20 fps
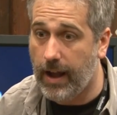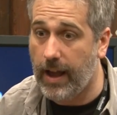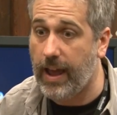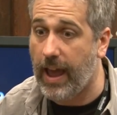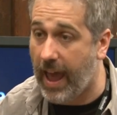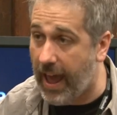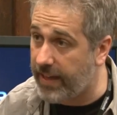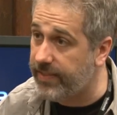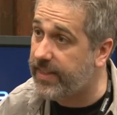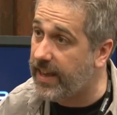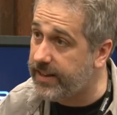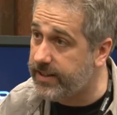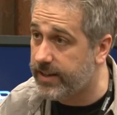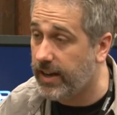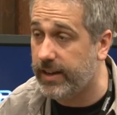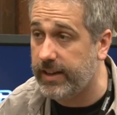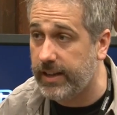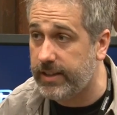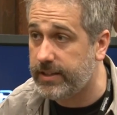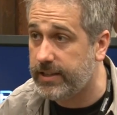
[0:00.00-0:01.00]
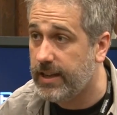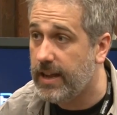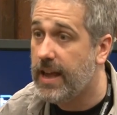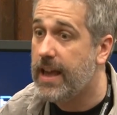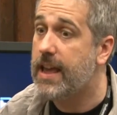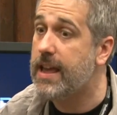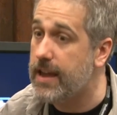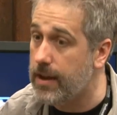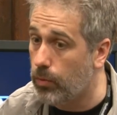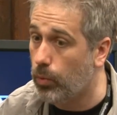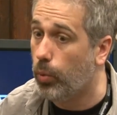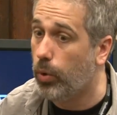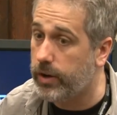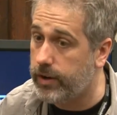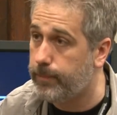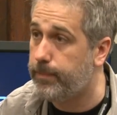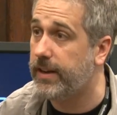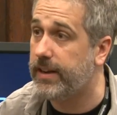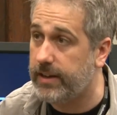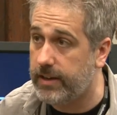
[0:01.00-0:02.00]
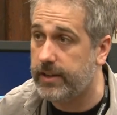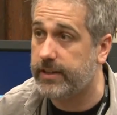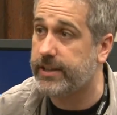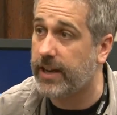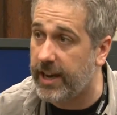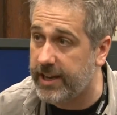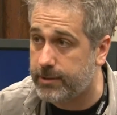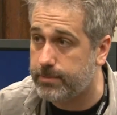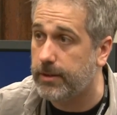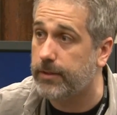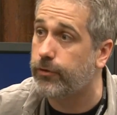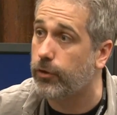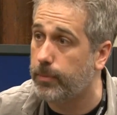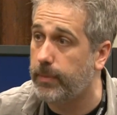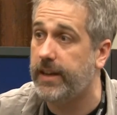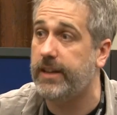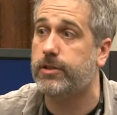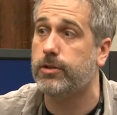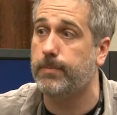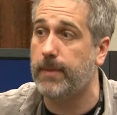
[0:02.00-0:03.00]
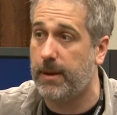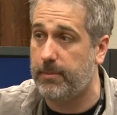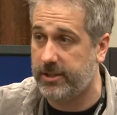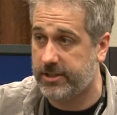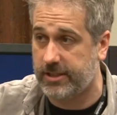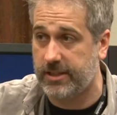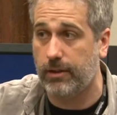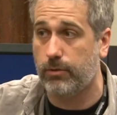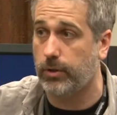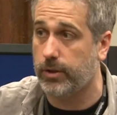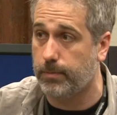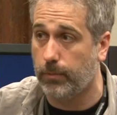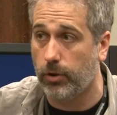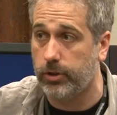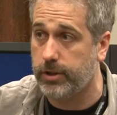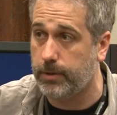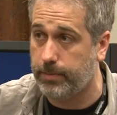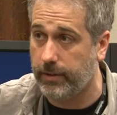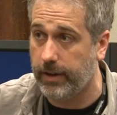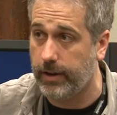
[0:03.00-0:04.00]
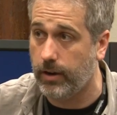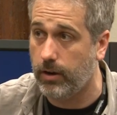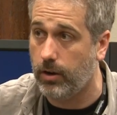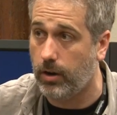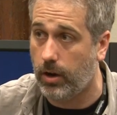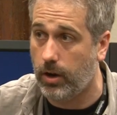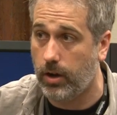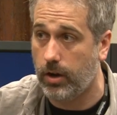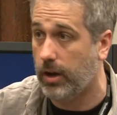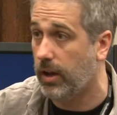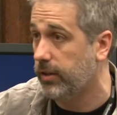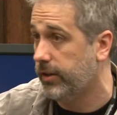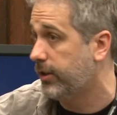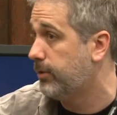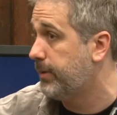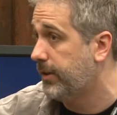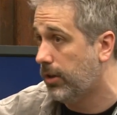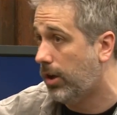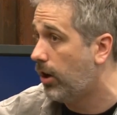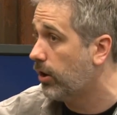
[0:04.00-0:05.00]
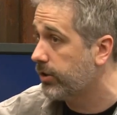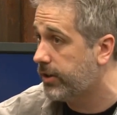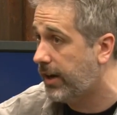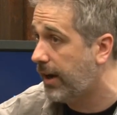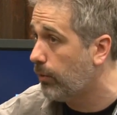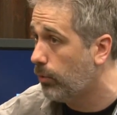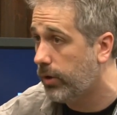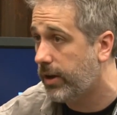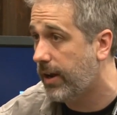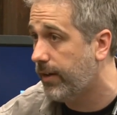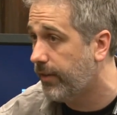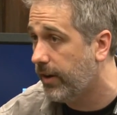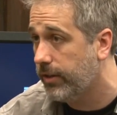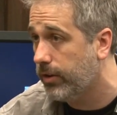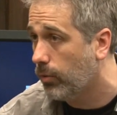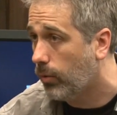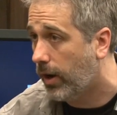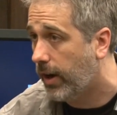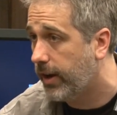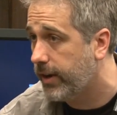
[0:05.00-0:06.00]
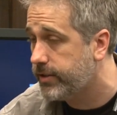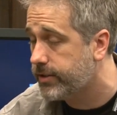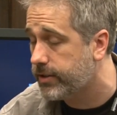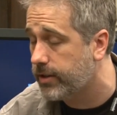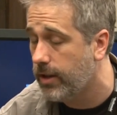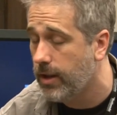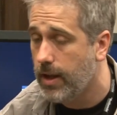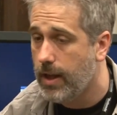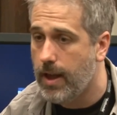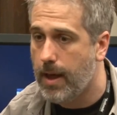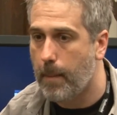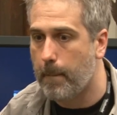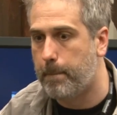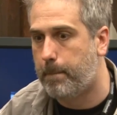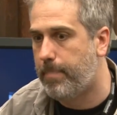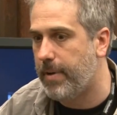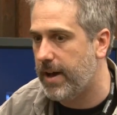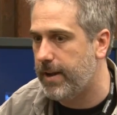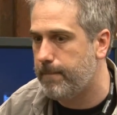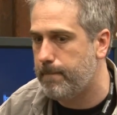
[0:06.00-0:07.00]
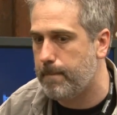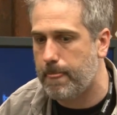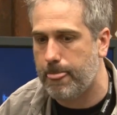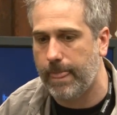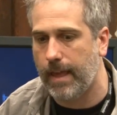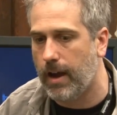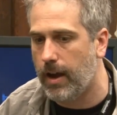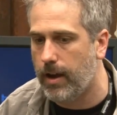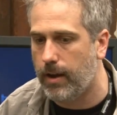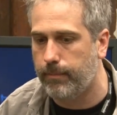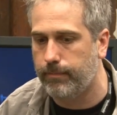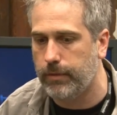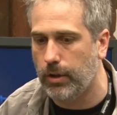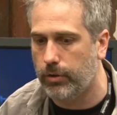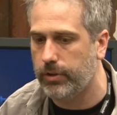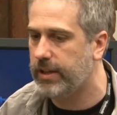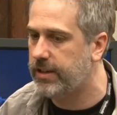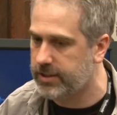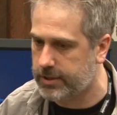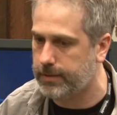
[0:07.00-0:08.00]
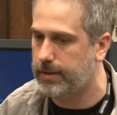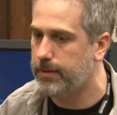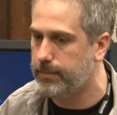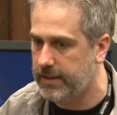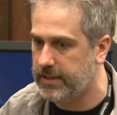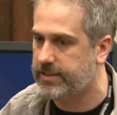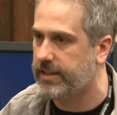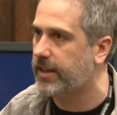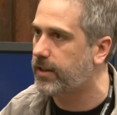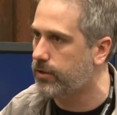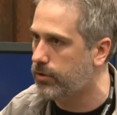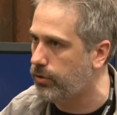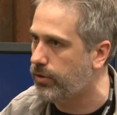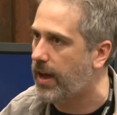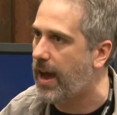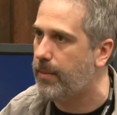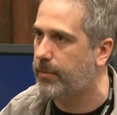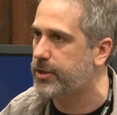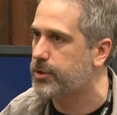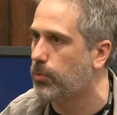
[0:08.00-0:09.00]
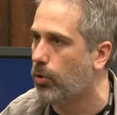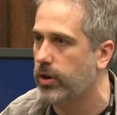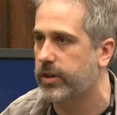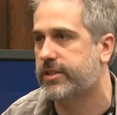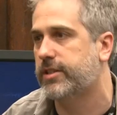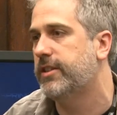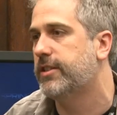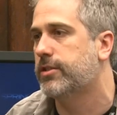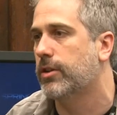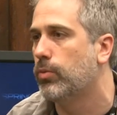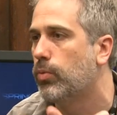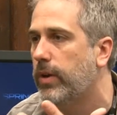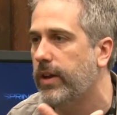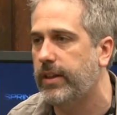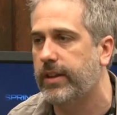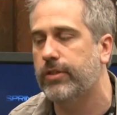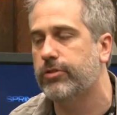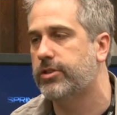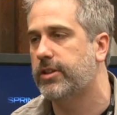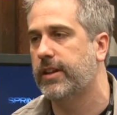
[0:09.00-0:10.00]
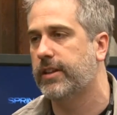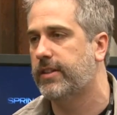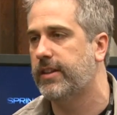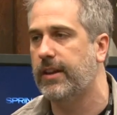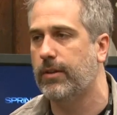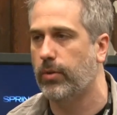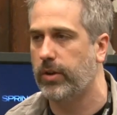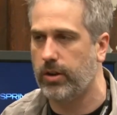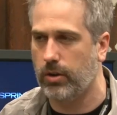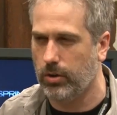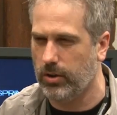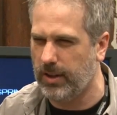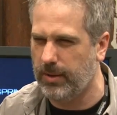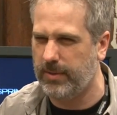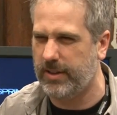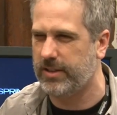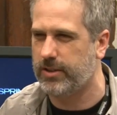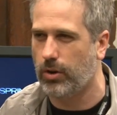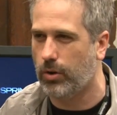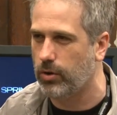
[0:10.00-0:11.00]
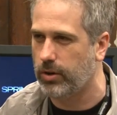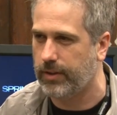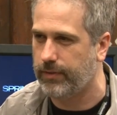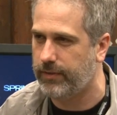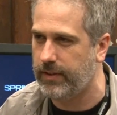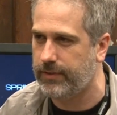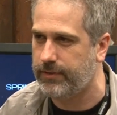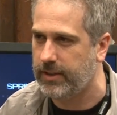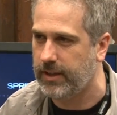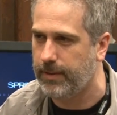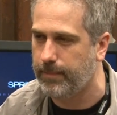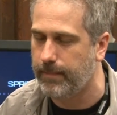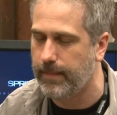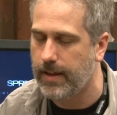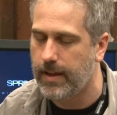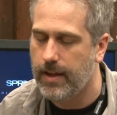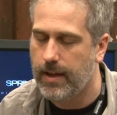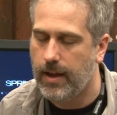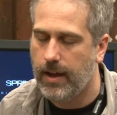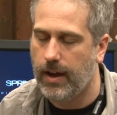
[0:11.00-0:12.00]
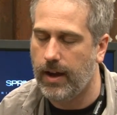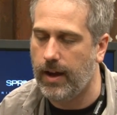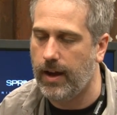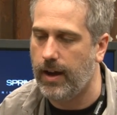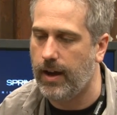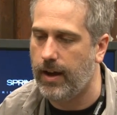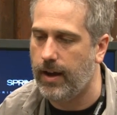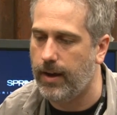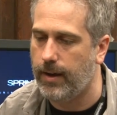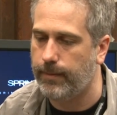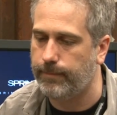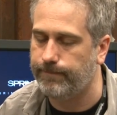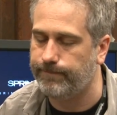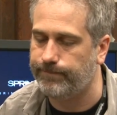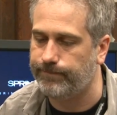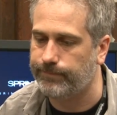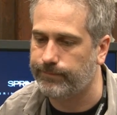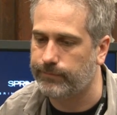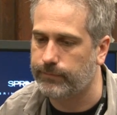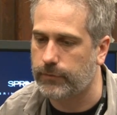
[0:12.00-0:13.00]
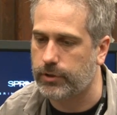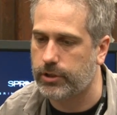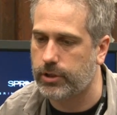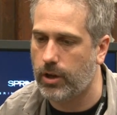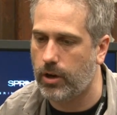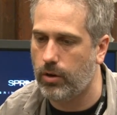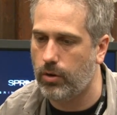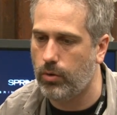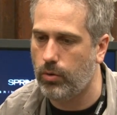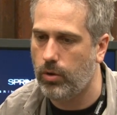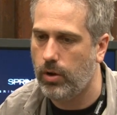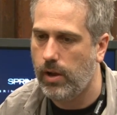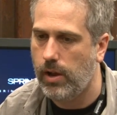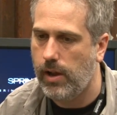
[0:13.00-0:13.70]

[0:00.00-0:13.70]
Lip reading: had they done it, it would have been an enticement for me to maybe stick with multiplayer a little bit longer than I would have otherwise. But it means they could do that much more. It's a really interesting thing where you're limited to only 50. So